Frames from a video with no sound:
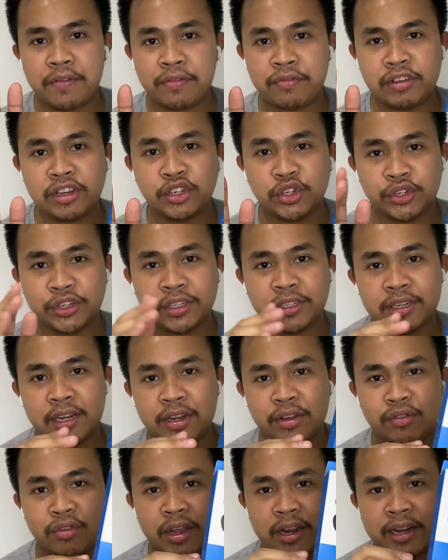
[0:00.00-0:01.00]
features like
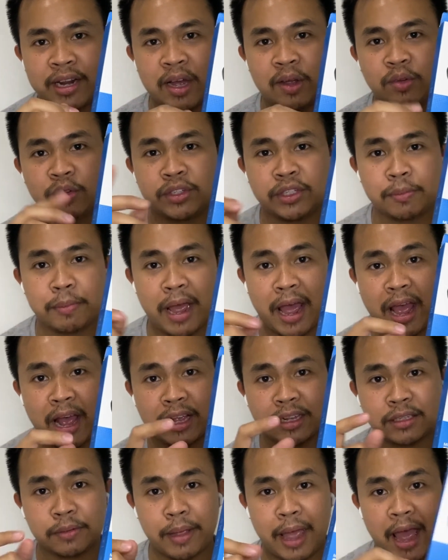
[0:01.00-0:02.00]
you can download
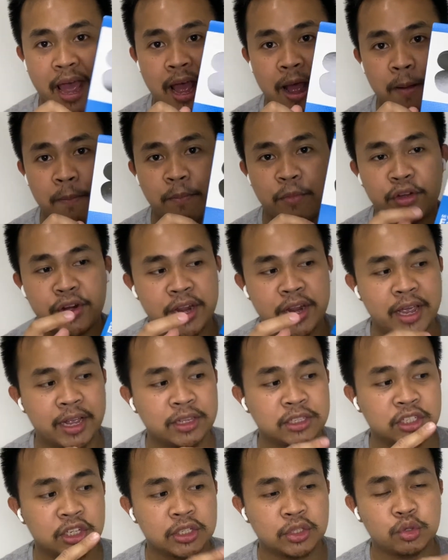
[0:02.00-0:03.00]
some app on
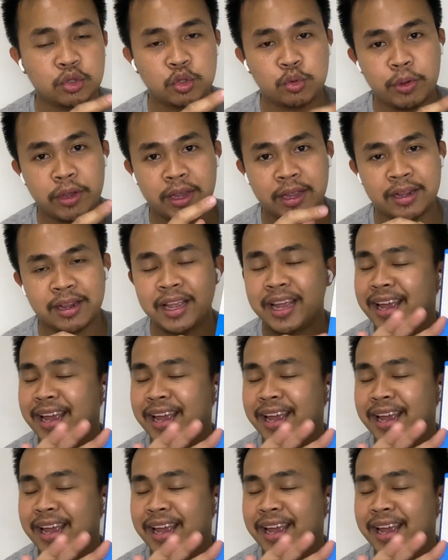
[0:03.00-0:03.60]
it just to tweak it.